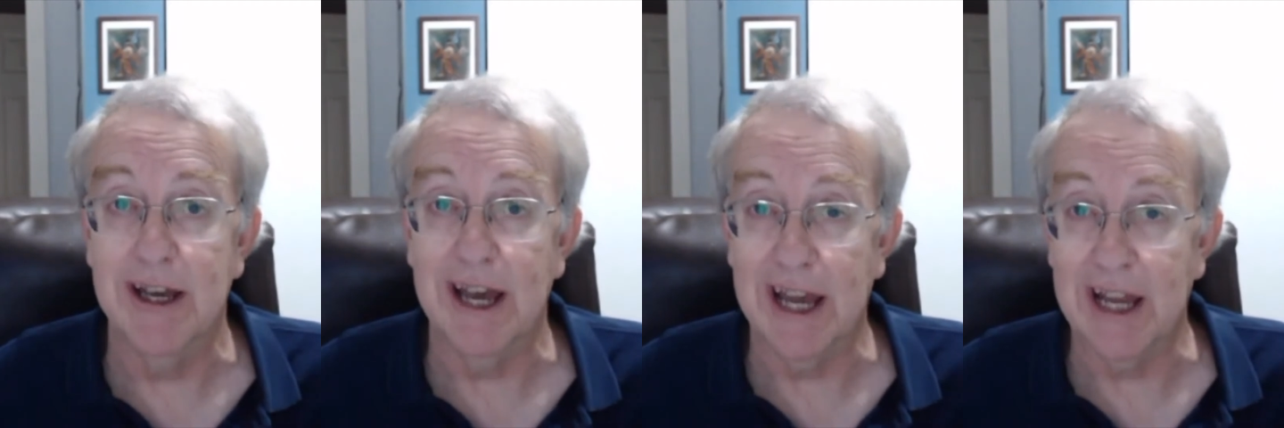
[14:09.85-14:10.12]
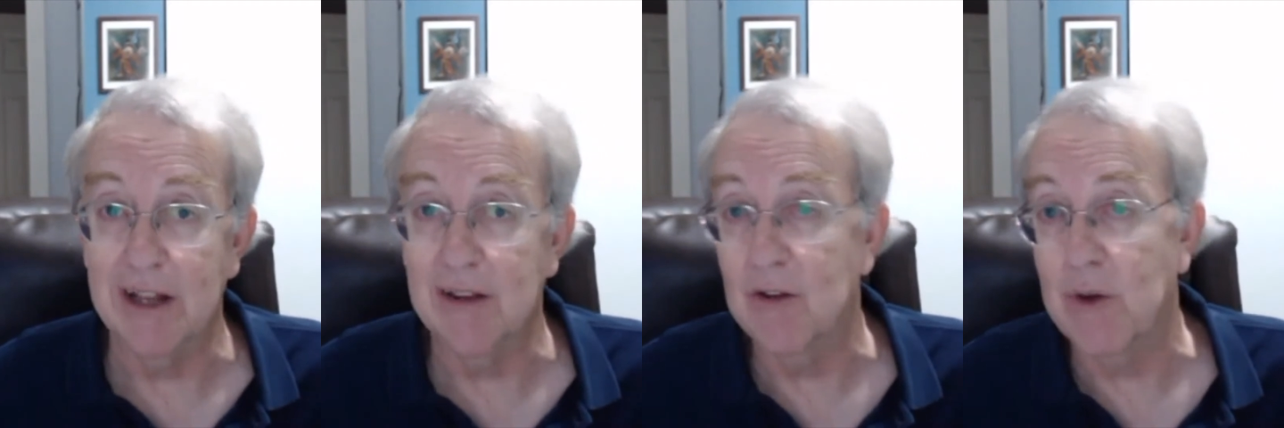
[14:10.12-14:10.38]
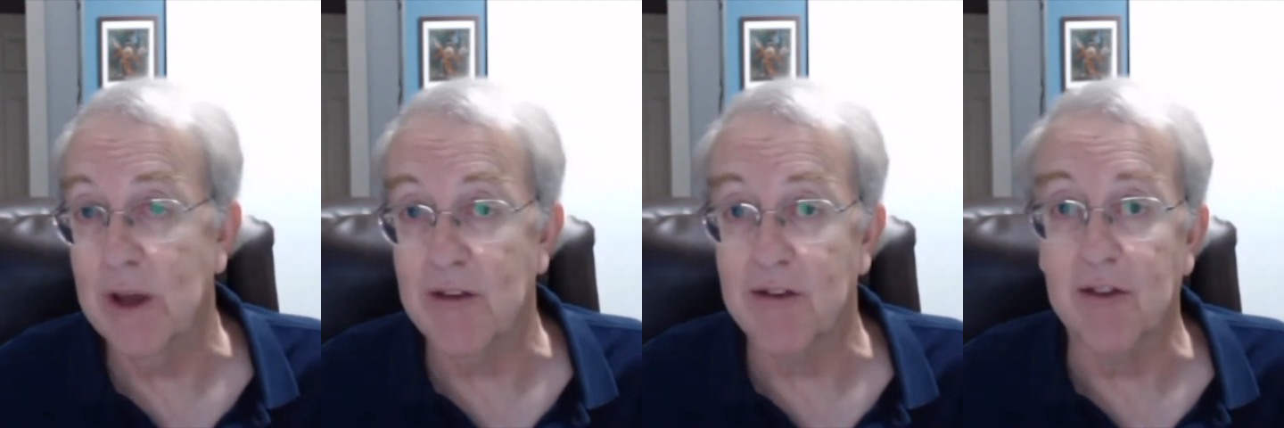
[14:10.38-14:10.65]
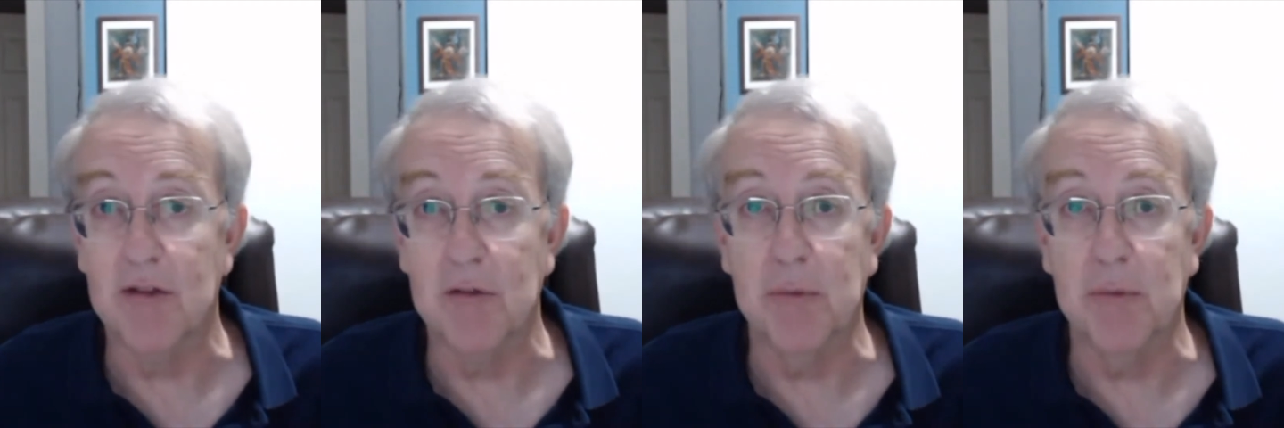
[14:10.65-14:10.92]
and you
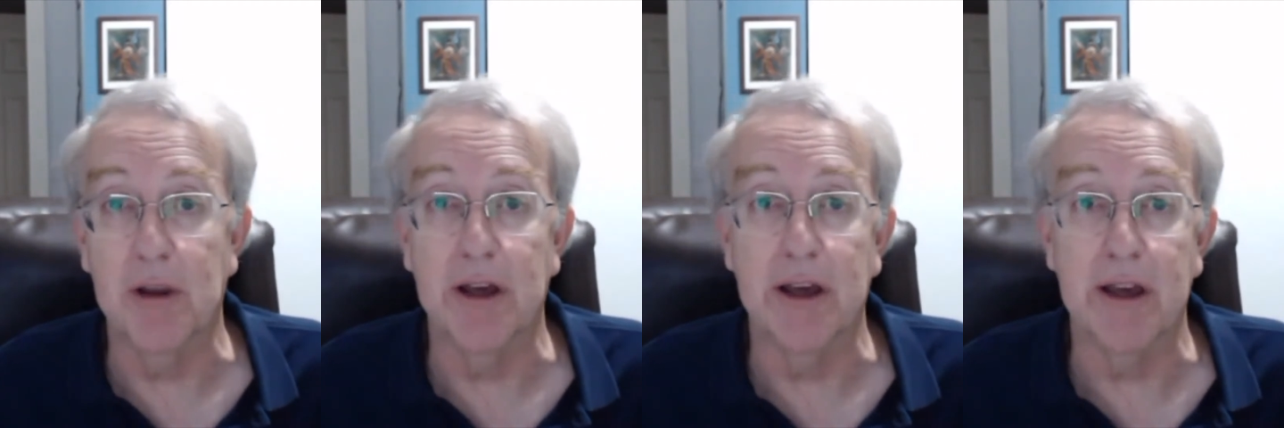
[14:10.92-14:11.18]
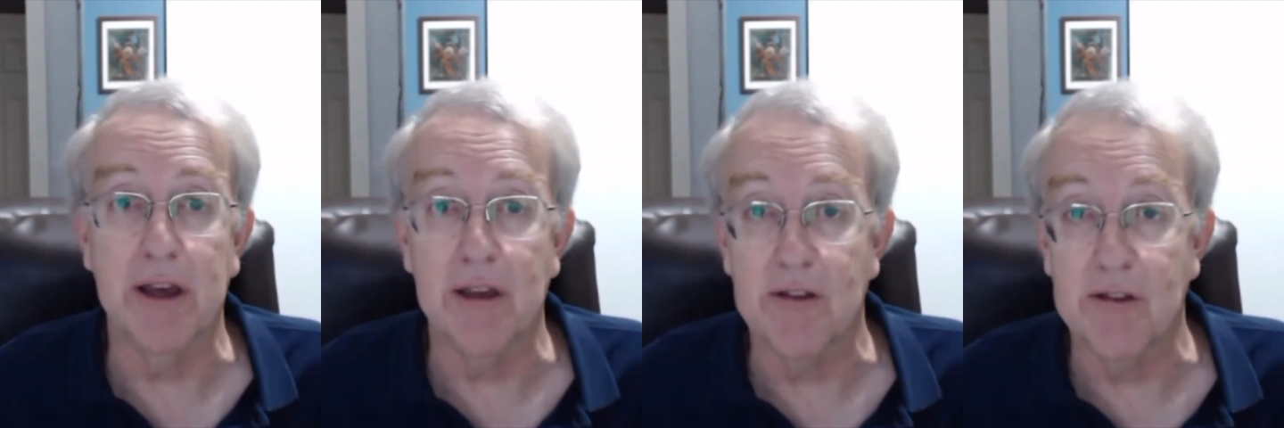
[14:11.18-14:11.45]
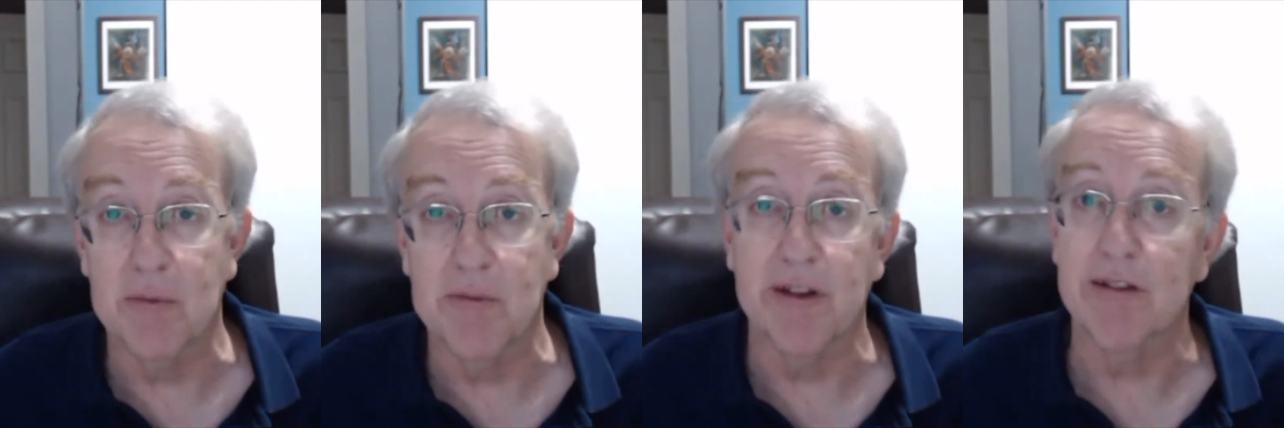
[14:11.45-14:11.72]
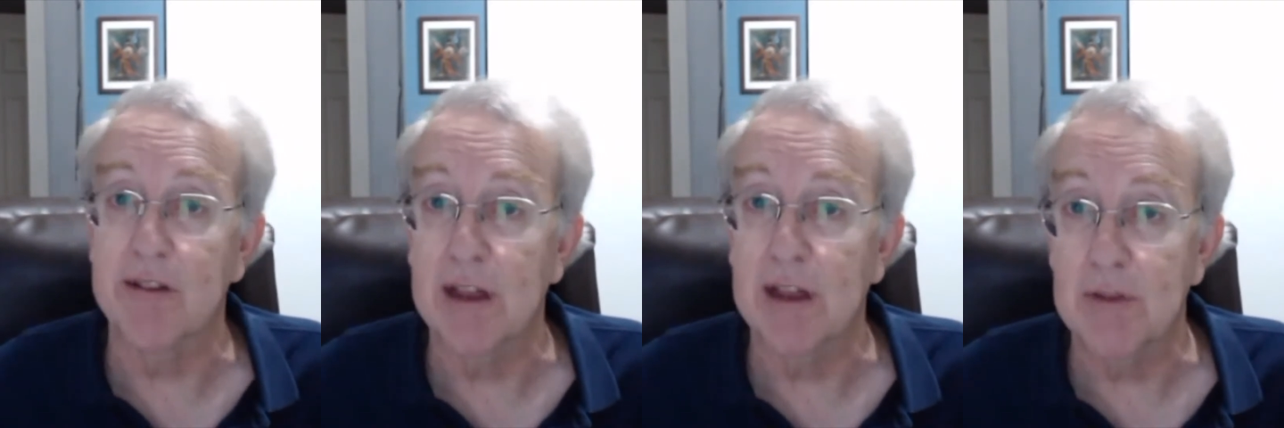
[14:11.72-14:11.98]
ask them to play some
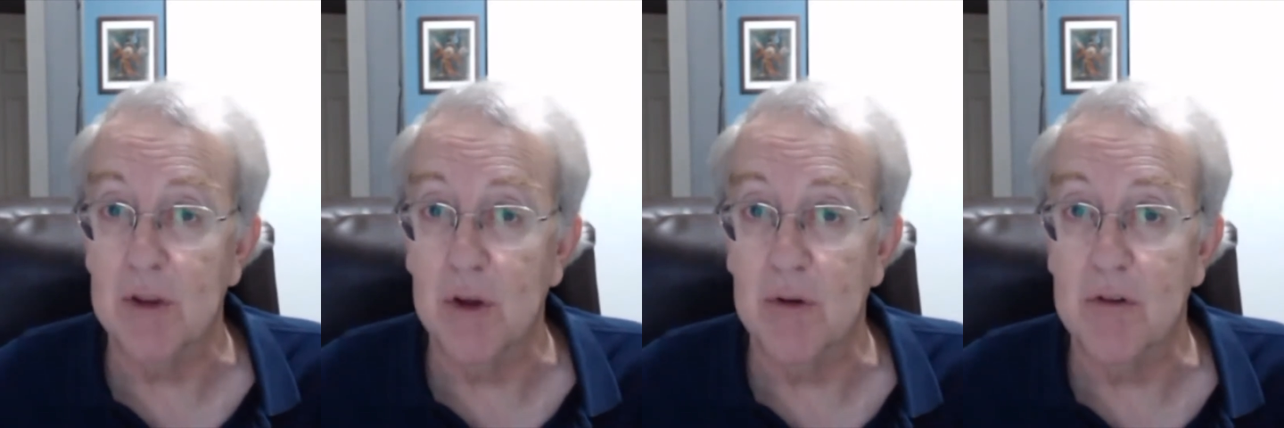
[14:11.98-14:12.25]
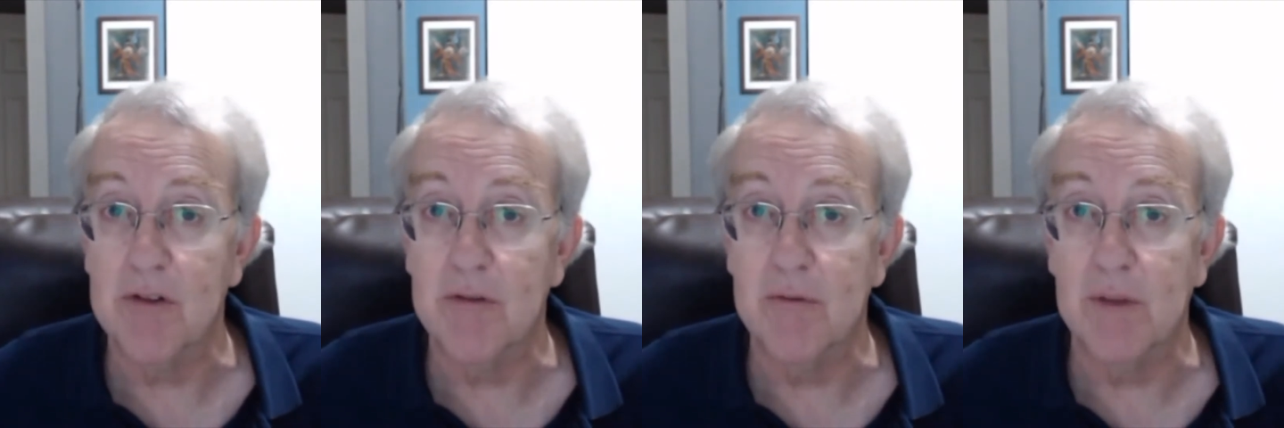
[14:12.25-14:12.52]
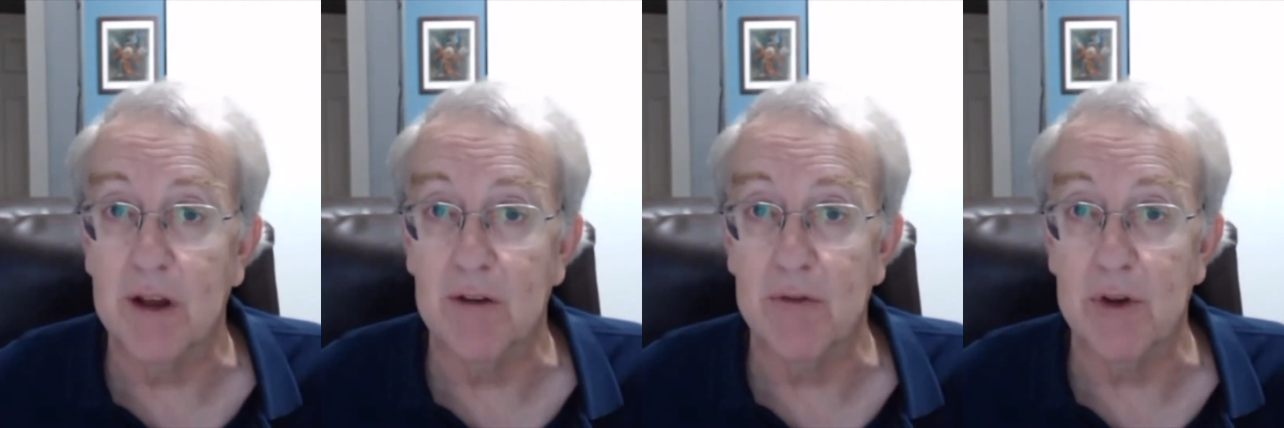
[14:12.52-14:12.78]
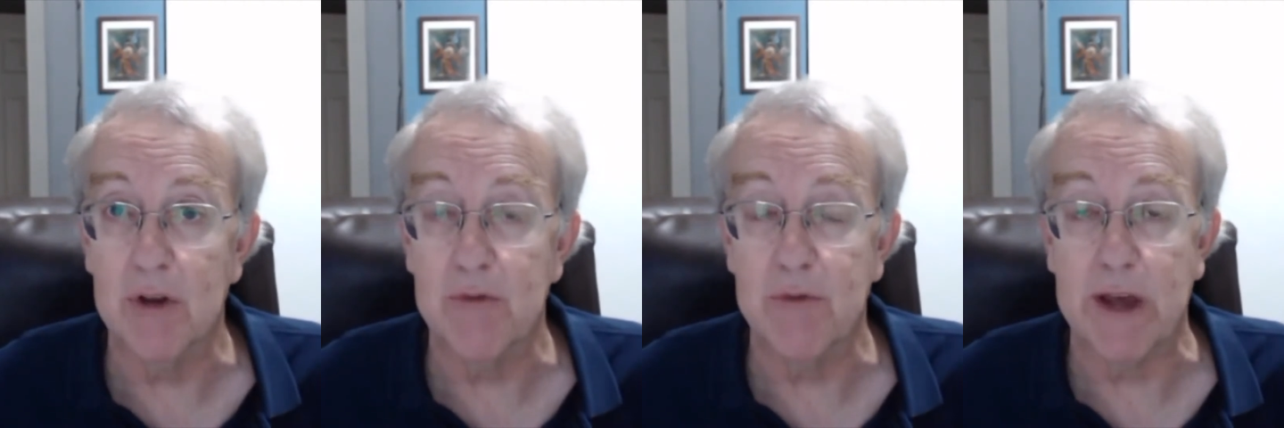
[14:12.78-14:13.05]
16th notes at a
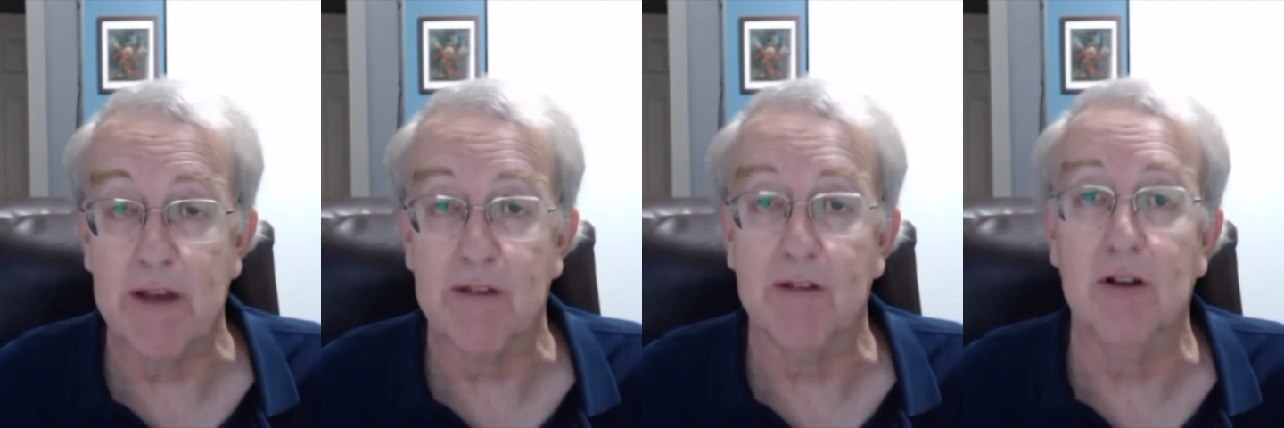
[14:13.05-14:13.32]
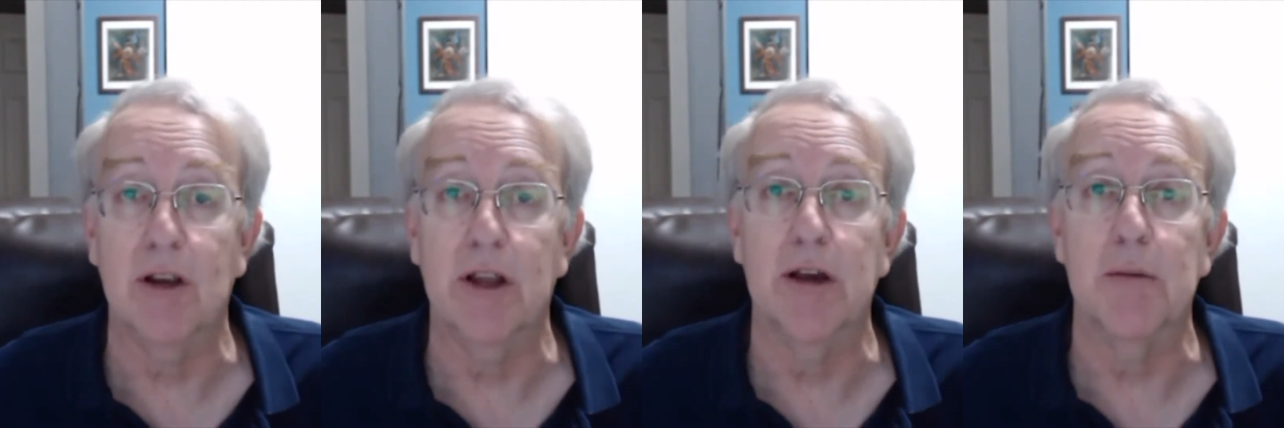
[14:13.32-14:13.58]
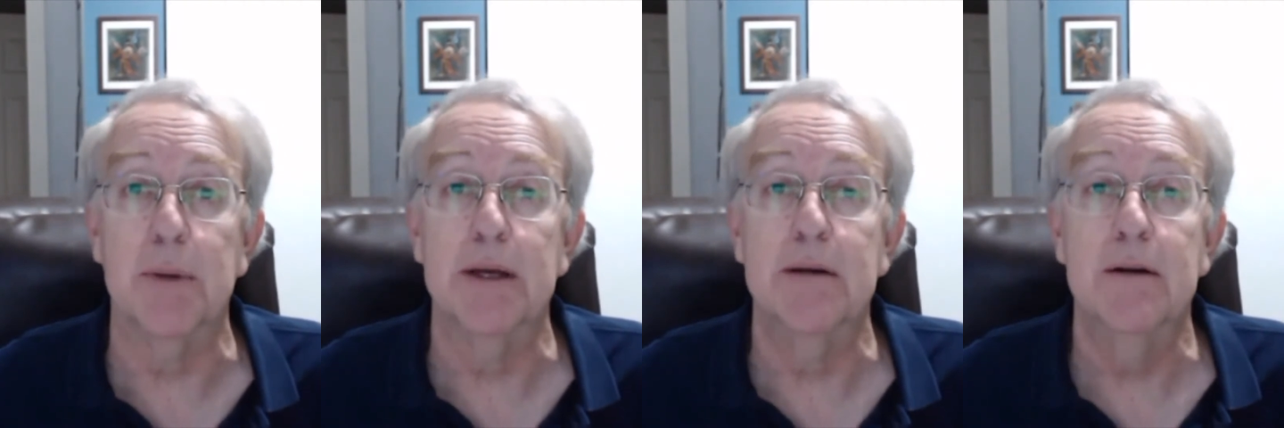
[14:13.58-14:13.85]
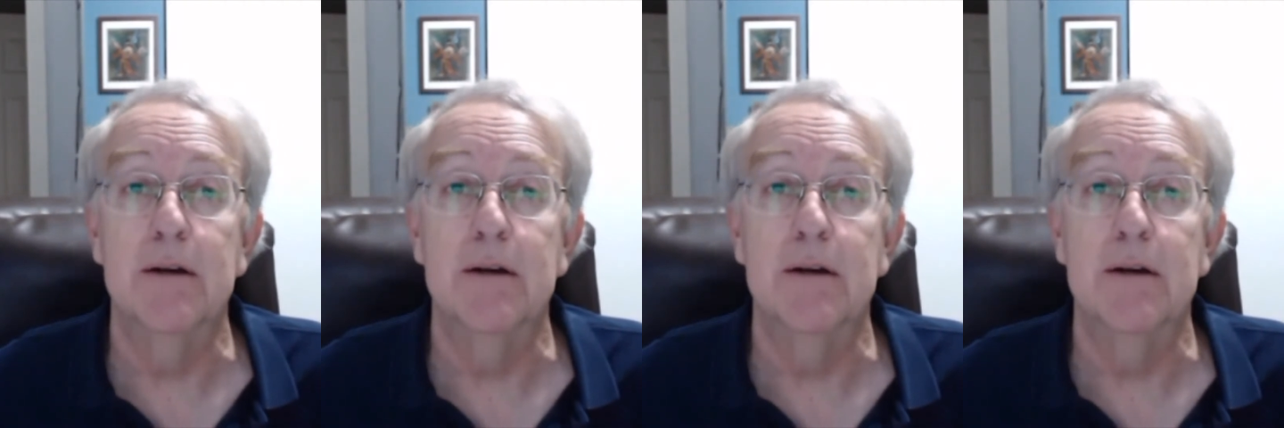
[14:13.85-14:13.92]
very fast clip.